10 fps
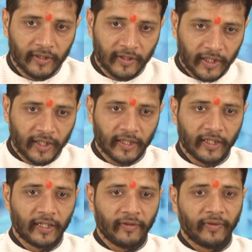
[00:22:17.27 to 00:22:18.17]
In such
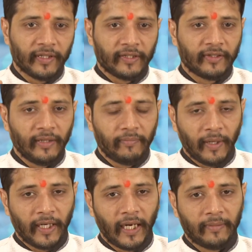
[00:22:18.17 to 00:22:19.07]
cases, if necessary,
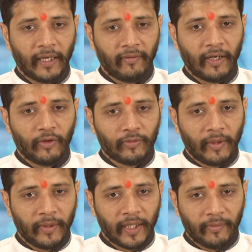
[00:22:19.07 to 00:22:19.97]
per capita
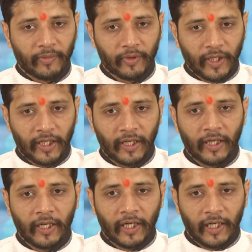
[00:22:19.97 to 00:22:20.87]
values may be
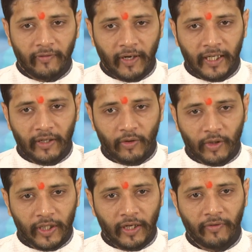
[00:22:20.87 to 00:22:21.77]
computed, dividing
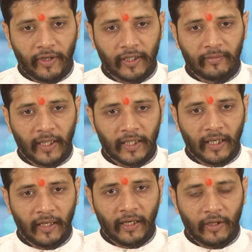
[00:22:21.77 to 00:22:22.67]
original figures by
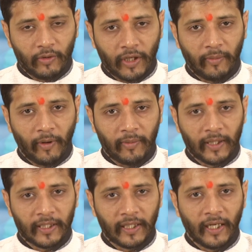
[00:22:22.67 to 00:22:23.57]
the total
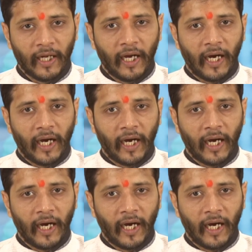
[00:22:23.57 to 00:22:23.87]
population.